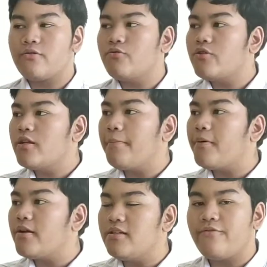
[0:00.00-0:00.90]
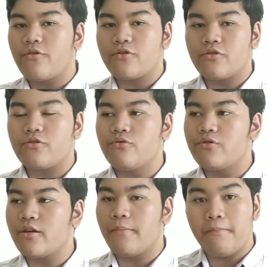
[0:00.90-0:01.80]
you see the police forces
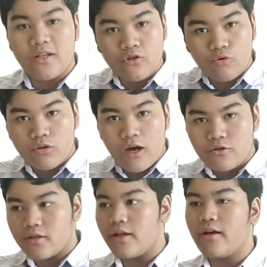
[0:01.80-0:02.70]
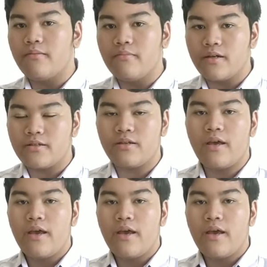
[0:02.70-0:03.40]
using MIG 2000 helmets,